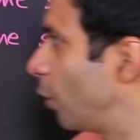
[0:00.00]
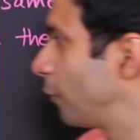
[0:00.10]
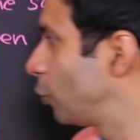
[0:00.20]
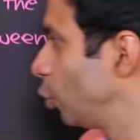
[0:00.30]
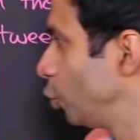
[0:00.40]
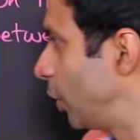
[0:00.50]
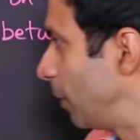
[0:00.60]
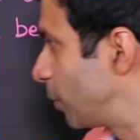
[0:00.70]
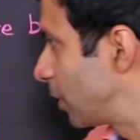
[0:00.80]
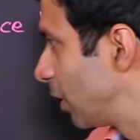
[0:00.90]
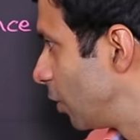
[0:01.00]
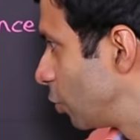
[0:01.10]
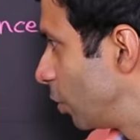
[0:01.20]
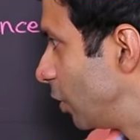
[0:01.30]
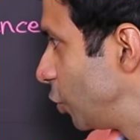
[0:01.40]
of two ships.
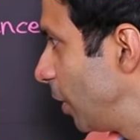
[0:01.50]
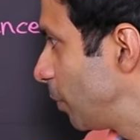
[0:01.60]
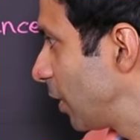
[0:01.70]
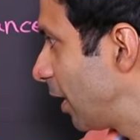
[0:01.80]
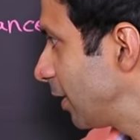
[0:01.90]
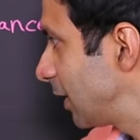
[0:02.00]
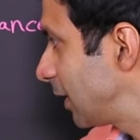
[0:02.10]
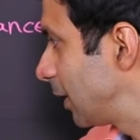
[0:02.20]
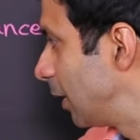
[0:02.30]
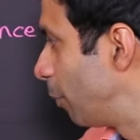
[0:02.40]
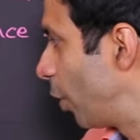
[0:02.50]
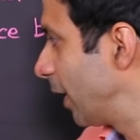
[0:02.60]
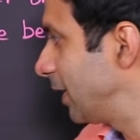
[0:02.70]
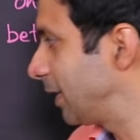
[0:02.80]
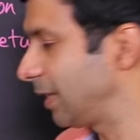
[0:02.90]
So the ships are the
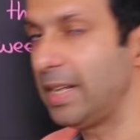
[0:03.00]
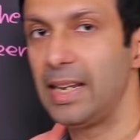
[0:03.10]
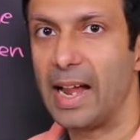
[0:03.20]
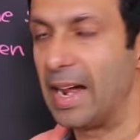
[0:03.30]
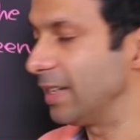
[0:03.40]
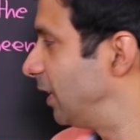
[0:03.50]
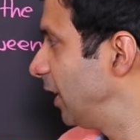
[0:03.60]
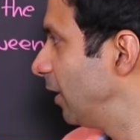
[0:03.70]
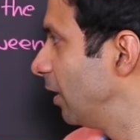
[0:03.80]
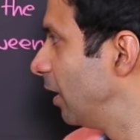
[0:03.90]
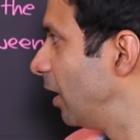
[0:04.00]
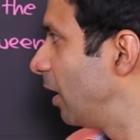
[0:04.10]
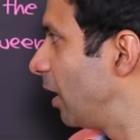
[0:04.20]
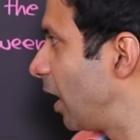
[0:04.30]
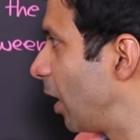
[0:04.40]
points C and D,
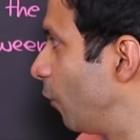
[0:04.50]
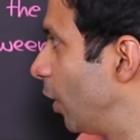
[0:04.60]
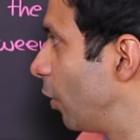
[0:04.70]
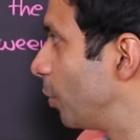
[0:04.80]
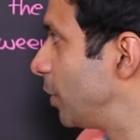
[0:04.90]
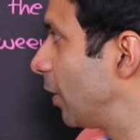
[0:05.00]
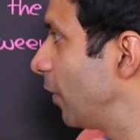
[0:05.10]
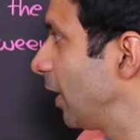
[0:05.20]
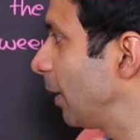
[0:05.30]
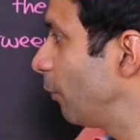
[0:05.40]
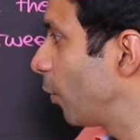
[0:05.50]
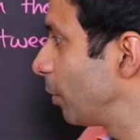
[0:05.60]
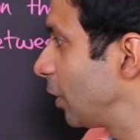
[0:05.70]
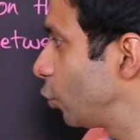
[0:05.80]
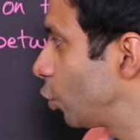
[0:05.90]
and we are observing them from
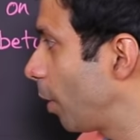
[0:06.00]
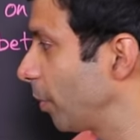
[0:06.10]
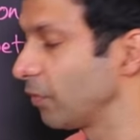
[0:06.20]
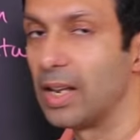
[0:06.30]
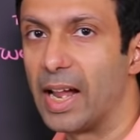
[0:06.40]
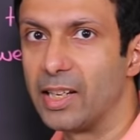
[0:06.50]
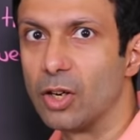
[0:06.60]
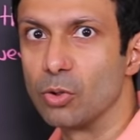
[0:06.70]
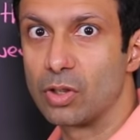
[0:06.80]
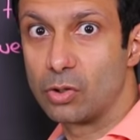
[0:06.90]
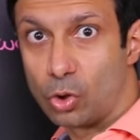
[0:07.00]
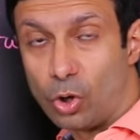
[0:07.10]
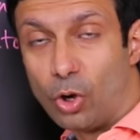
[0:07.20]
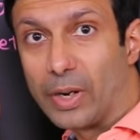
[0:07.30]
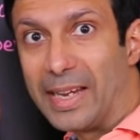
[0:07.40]
the top of the lighthouse. So
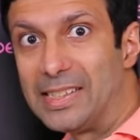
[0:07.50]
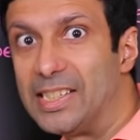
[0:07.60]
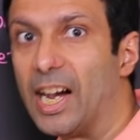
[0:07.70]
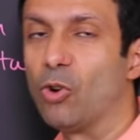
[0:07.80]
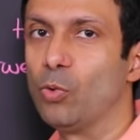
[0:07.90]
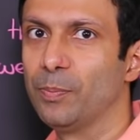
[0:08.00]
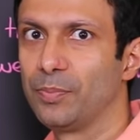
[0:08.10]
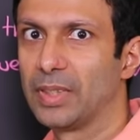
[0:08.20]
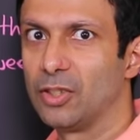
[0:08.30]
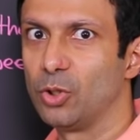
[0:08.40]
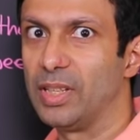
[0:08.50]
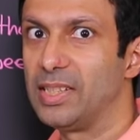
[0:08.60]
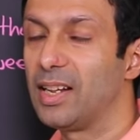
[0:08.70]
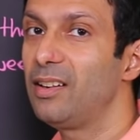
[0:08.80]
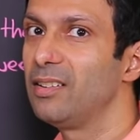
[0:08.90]
you're looking down. So
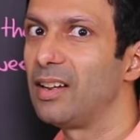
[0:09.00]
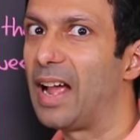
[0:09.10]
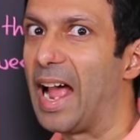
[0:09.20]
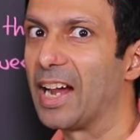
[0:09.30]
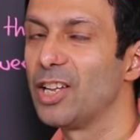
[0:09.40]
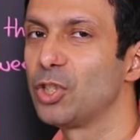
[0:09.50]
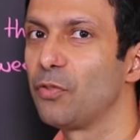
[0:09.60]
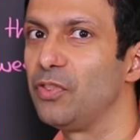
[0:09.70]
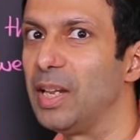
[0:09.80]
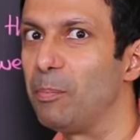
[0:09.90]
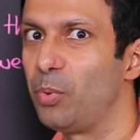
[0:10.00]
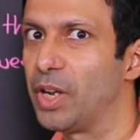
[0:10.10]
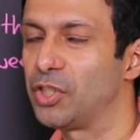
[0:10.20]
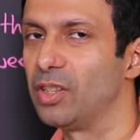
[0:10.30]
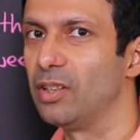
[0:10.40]
these are angles of
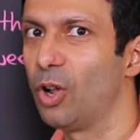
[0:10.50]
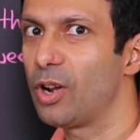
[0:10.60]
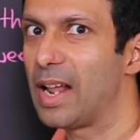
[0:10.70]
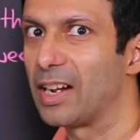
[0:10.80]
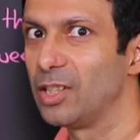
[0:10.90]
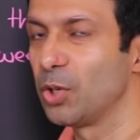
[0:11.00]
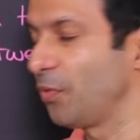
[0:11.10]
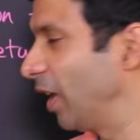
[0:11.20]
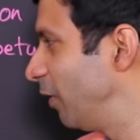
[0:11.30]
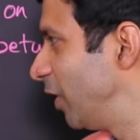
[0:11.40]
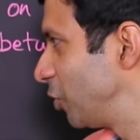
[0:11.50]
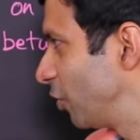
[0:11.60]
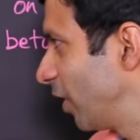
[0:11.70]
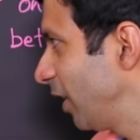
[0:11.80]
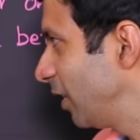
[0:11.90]
depression, not angles of
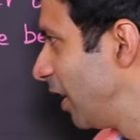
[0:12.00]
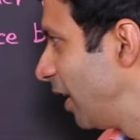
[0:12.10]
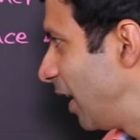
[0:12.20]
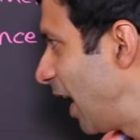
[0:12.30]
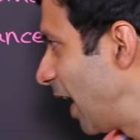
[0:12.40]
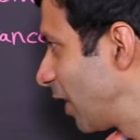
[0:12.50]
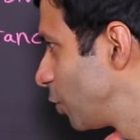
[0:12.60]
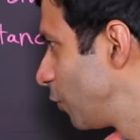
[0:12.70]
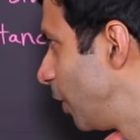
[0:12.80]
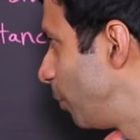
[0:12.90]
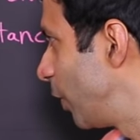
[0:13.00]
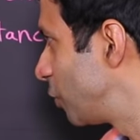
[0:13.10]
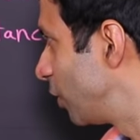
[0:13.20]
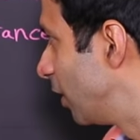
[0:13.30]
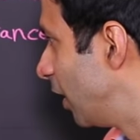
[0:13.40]
elevation, right? Angles of
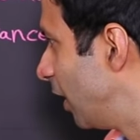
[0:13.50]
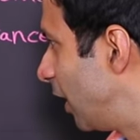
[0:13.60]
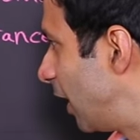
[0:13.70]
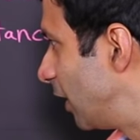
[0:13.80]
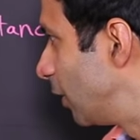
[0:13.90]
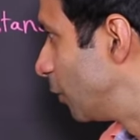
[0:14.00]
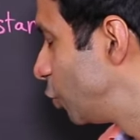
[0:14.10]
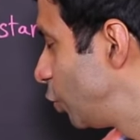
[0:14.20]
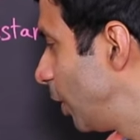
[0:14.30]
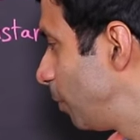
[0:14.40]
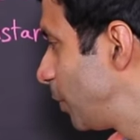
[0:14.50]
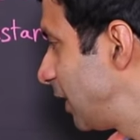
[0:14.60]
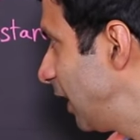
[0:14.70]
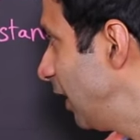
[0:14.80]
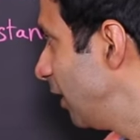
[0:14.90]
depression. And the ship
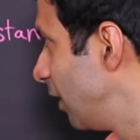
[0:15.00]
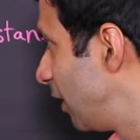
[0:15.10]
C